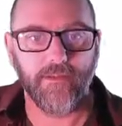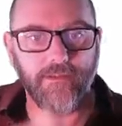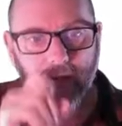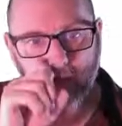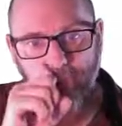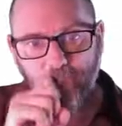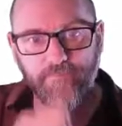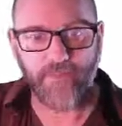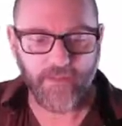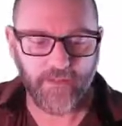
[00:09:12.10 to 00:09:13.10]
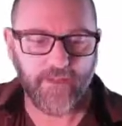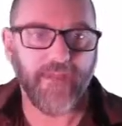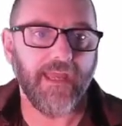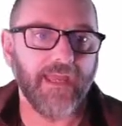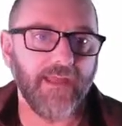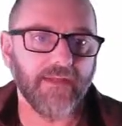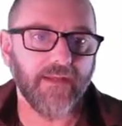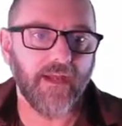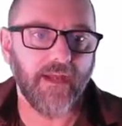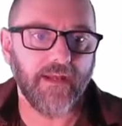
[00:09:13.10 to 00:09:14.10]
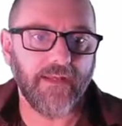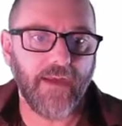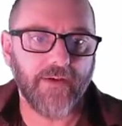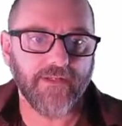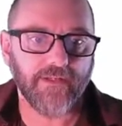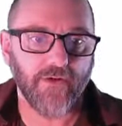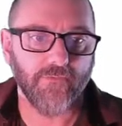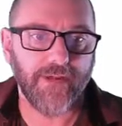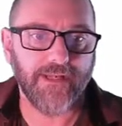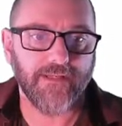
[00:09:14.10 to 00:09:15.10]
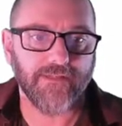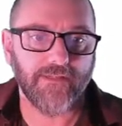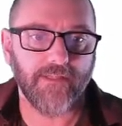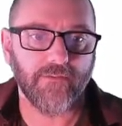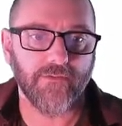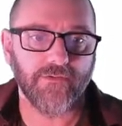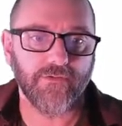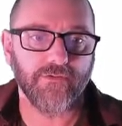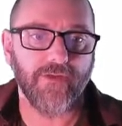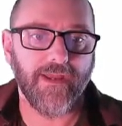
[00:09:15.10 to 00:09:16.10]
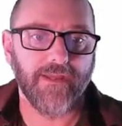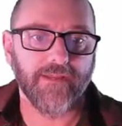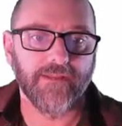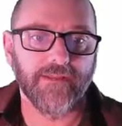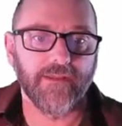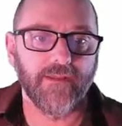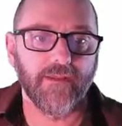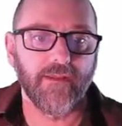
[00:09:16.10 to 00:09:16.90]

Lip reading: like that. And now I just go radius equals new radius.